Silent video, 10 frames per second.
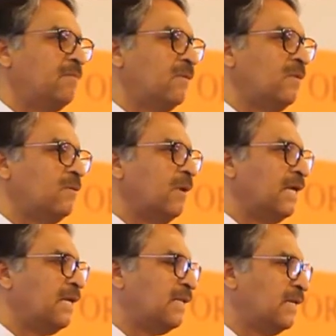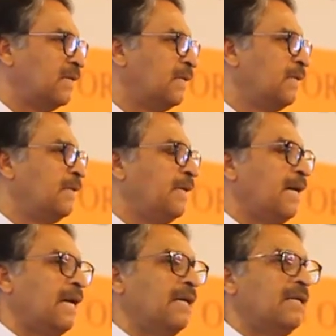with one another,
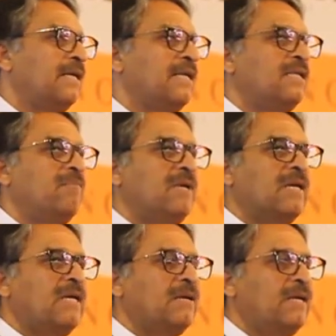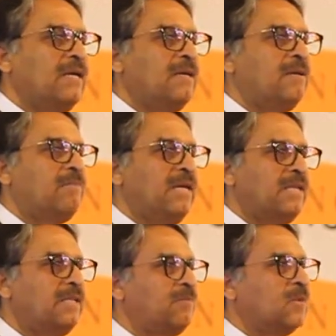and in
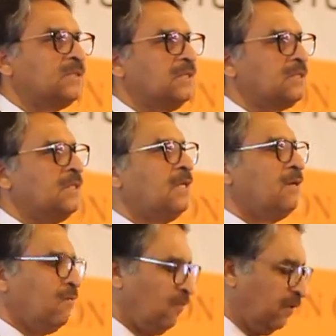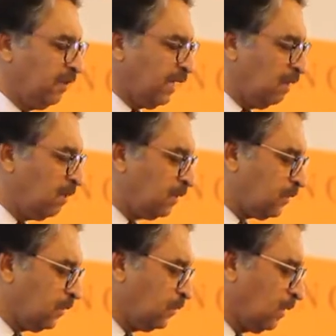the process we were able
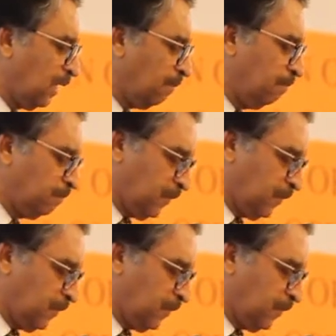to